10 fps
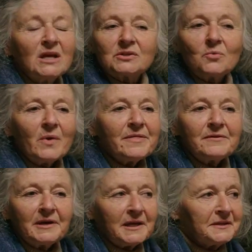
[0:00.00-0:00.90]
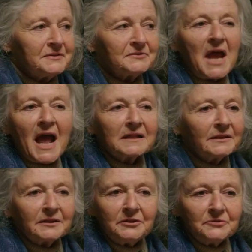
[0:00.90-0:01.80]
So, whether it is
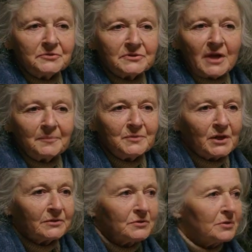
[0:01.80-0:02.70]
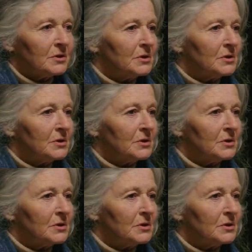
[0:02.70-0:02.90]
tackling a new subject or